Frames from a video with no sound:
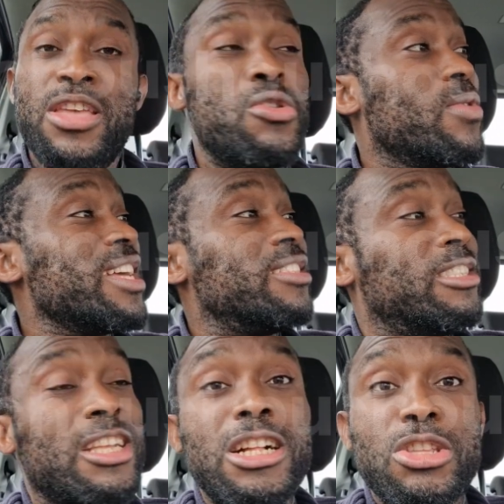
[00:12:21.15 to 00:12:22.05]
You can
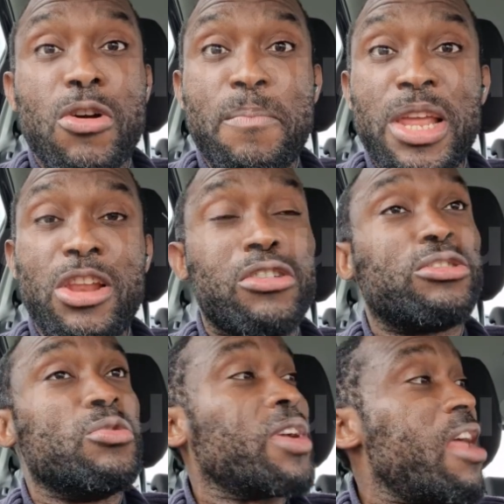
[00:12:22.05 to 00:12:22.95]
steal your
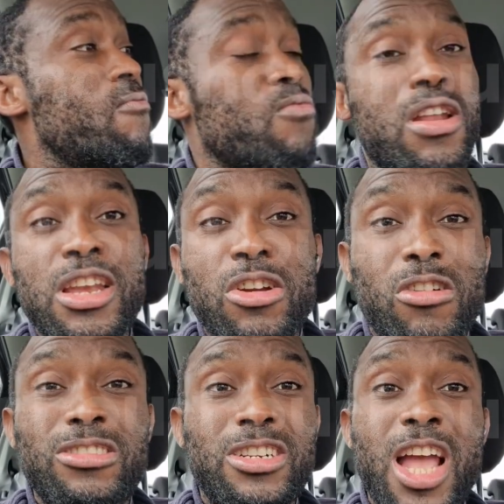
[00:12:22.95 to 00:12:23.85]
billions, you can run the
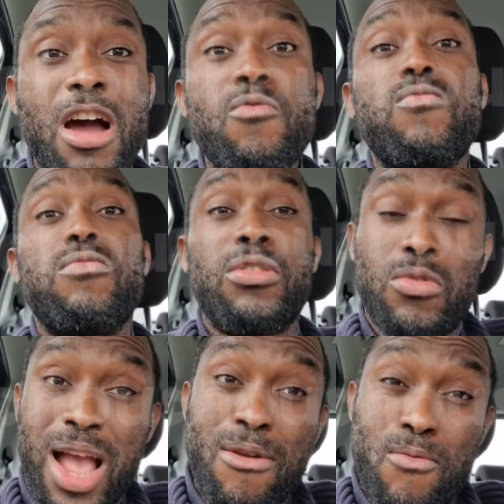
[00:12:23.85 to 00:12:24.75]
country how you
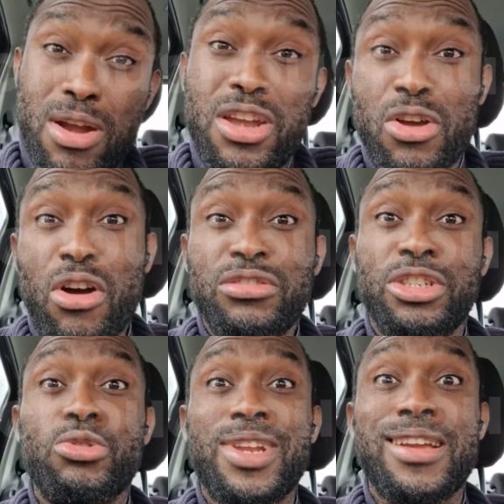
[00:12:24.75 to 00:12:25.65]
can run the country
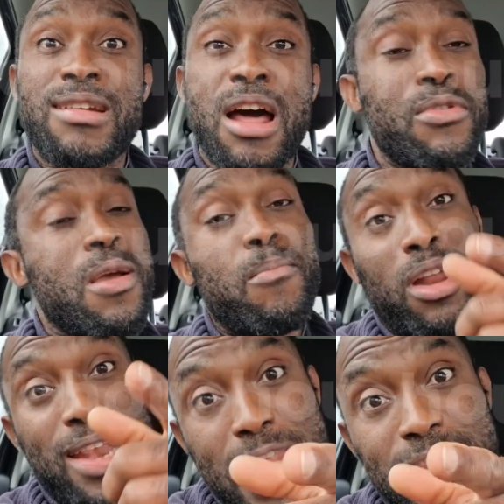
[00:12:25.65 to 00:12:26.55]
to the ground,
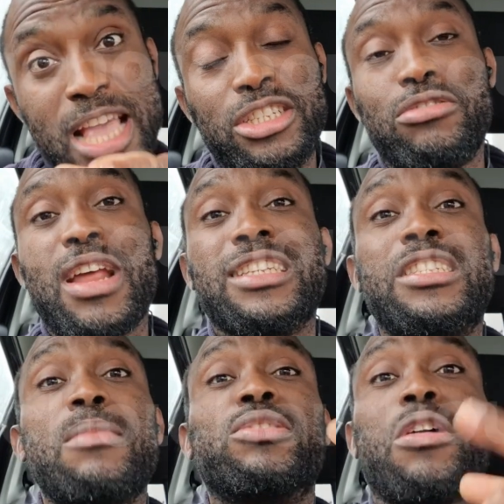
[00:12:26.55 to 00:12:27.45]
but let Nigerians
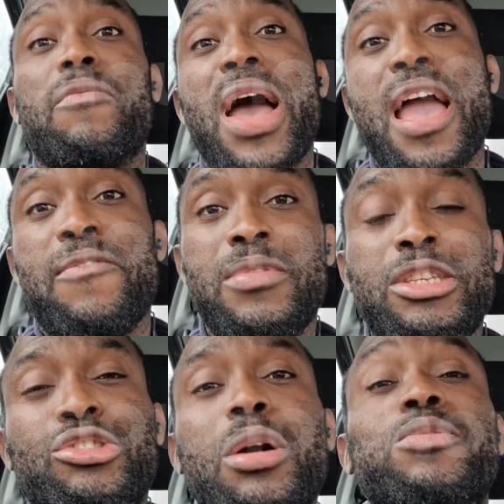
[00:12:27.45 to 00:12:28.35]
them survive.
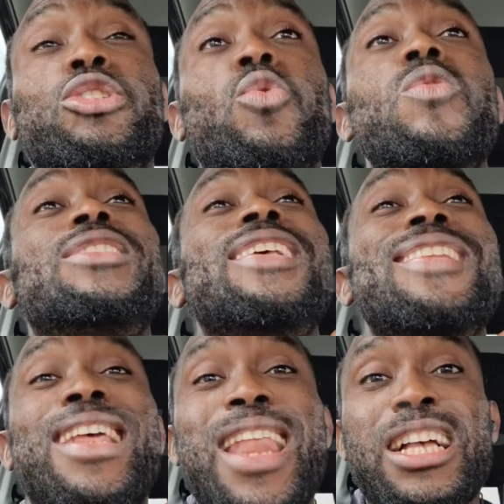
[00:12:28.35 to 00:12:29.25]
Stop squeezing
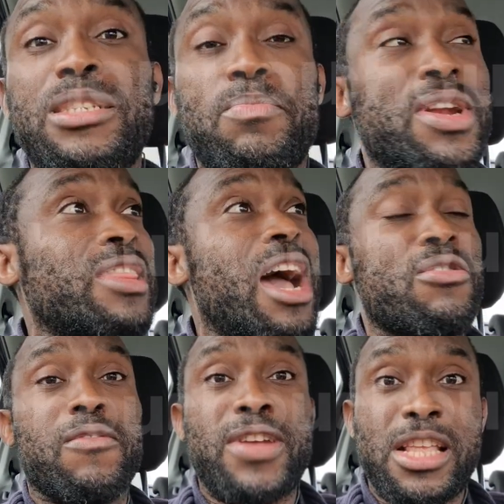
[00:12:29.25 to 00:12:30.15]
the last breath out
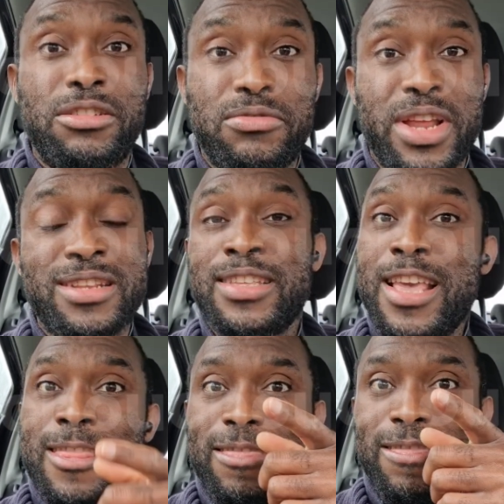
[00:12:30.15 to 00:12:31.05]
of Nigerians.
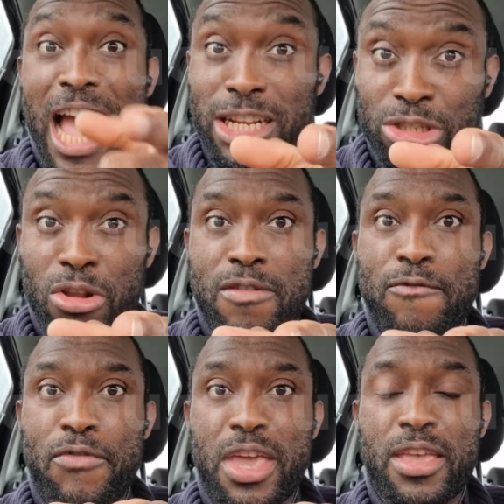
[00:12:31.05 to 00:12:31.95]
That's not
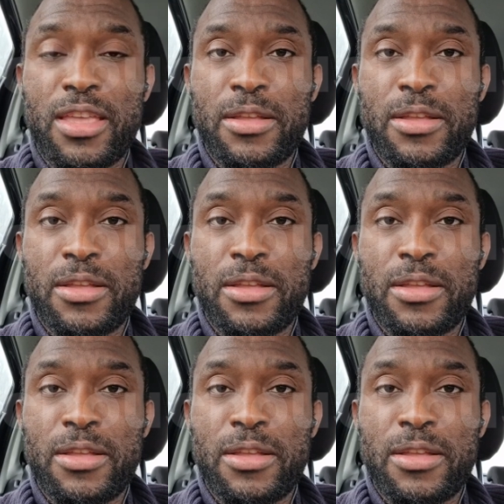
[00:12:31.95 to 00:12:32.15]
fair.